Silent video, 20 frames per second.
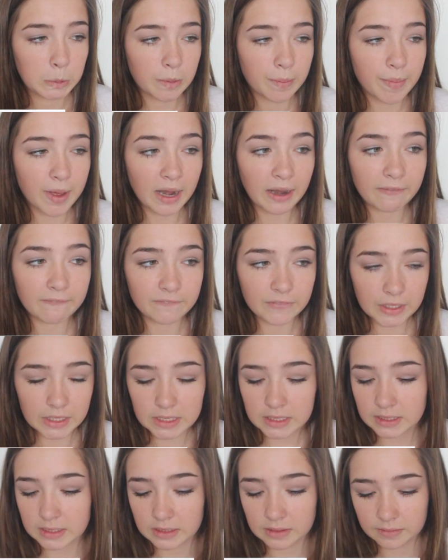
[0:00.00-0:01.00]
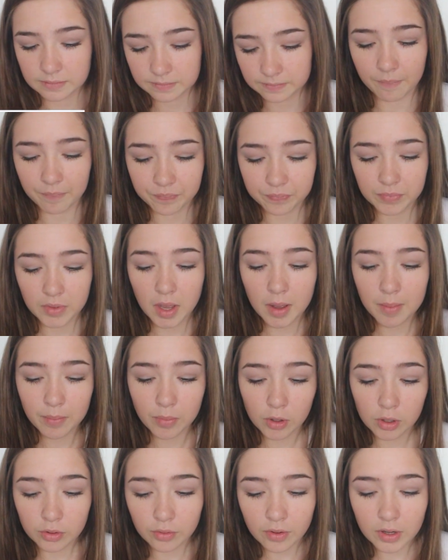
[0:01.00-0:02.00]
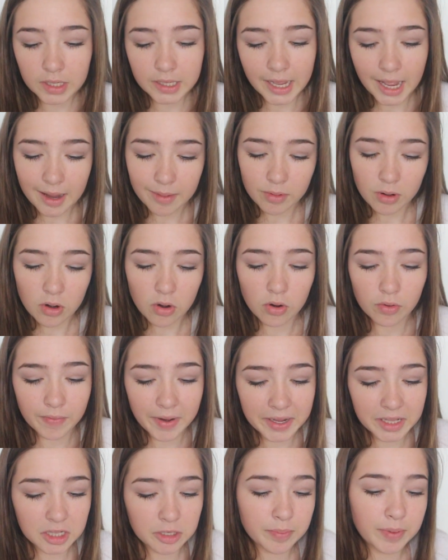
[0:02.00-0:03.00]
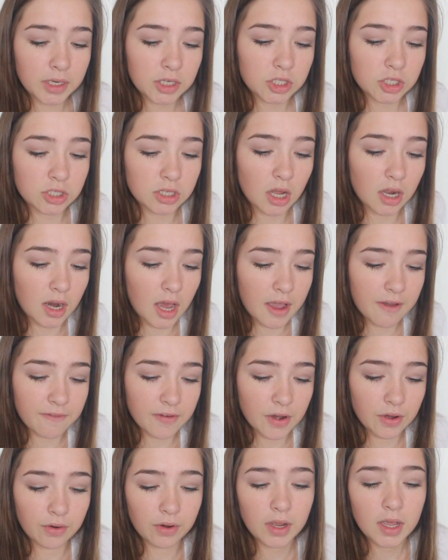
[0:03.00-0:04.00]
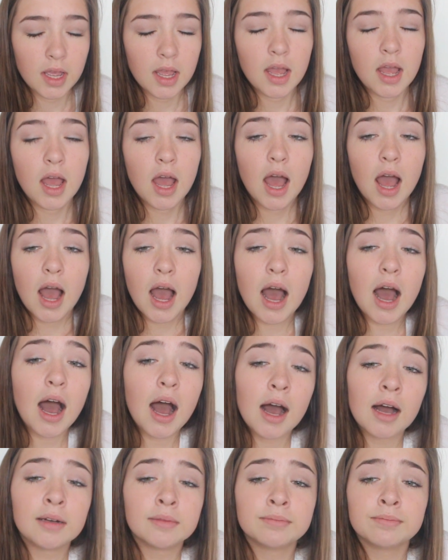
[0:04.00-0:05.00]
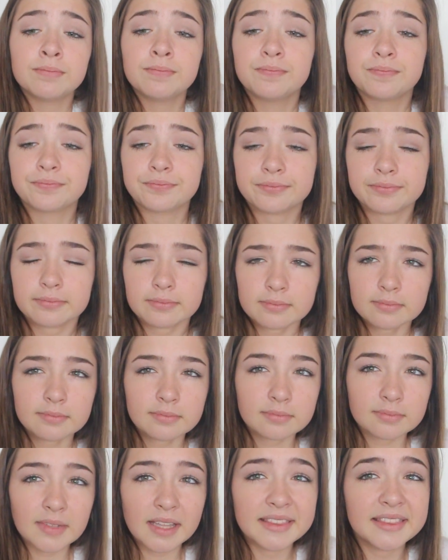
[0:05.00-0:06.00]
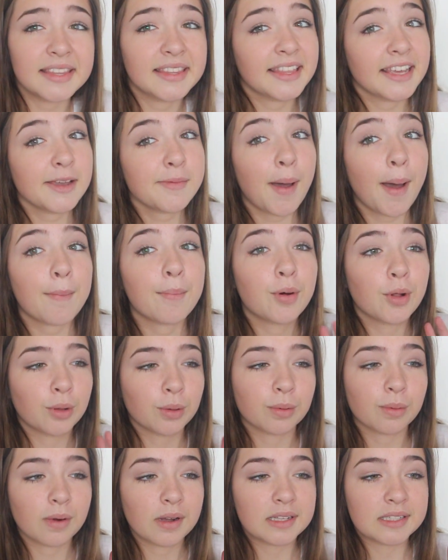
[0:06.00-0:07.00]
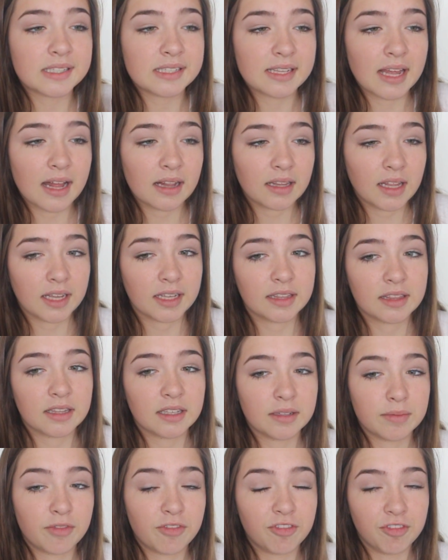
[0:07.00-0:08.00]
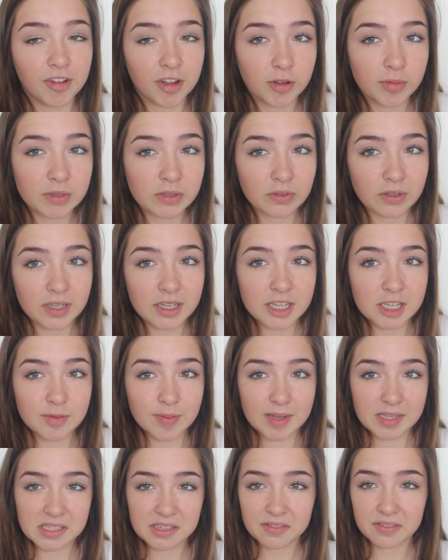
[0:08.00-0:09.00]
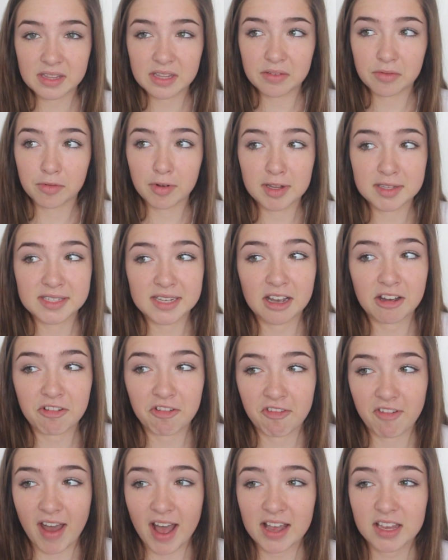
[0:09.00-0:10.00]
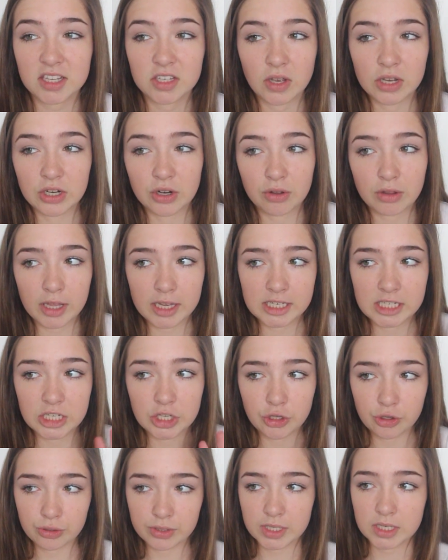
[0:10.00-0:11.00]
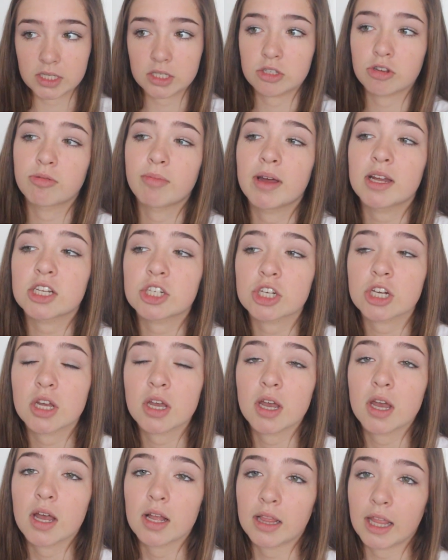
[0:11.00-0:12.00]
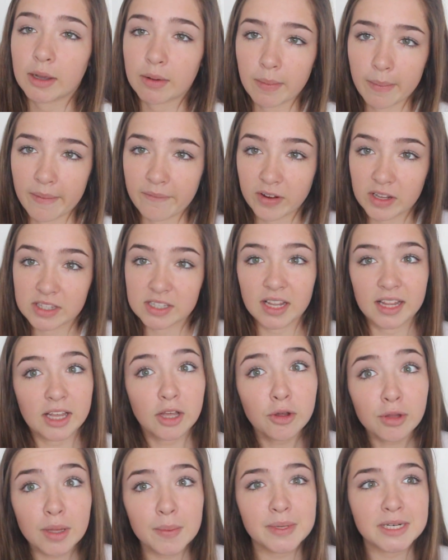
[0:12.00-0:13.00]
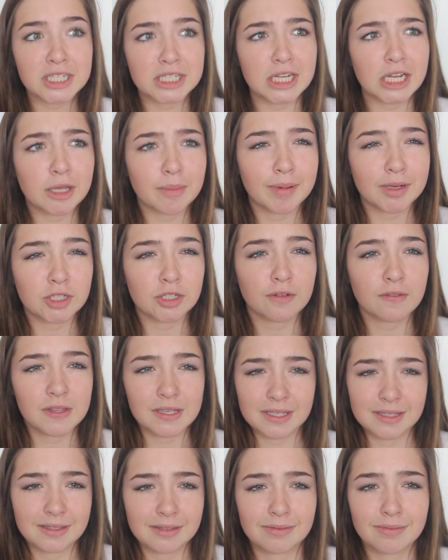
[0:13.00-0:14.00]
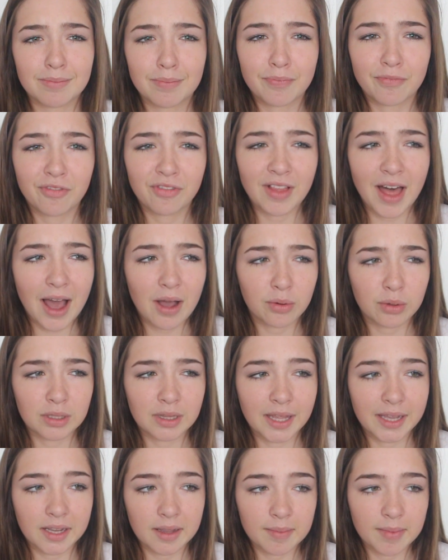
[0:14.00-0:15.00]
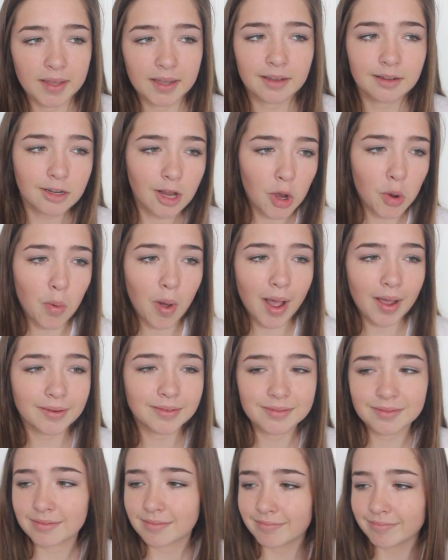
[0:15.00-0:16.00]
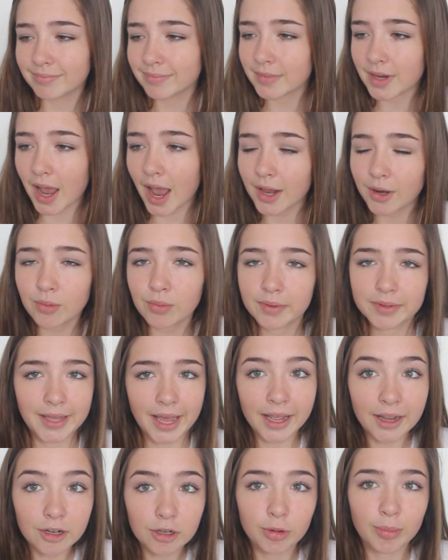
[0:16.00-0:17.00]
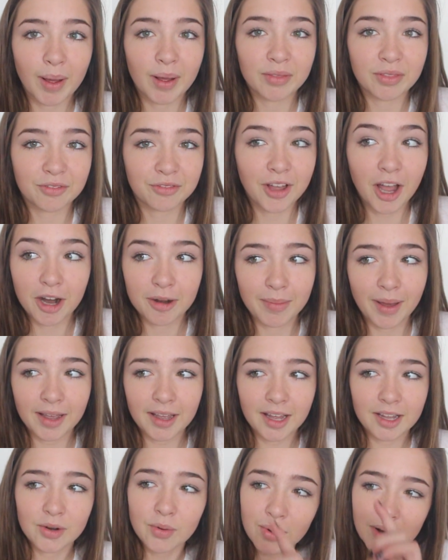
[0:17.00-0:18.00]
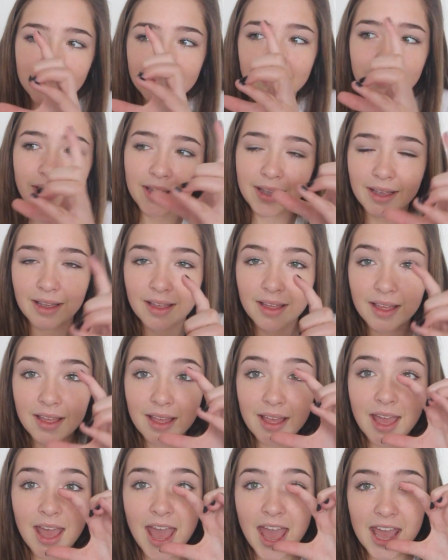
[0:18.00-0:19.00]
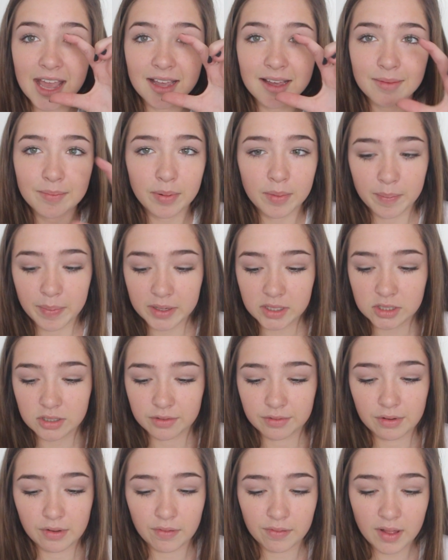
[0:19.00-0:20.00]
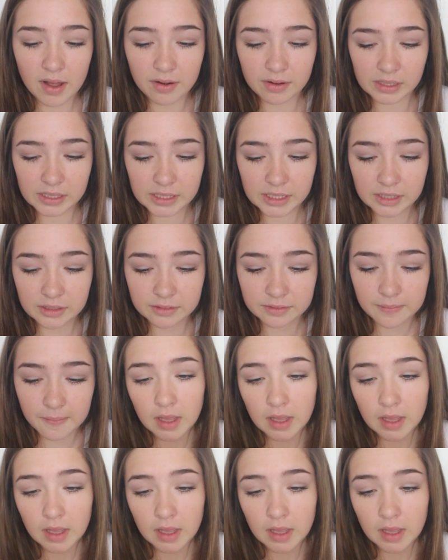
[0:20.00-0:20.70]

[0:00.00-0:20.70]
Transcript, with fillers: Benefit. Polaroid camera or regular pictures on iPhone? Um, the thing about Polaroids is that like the film is really expensive and it runs out fast, so I don't like to use it so much. Like when my friends are like, oh, let me just take a picture of this flower. Like I'm like, no, I, I don't care about the flower. Like, I don't want to like hang up a picture of a flower, you know?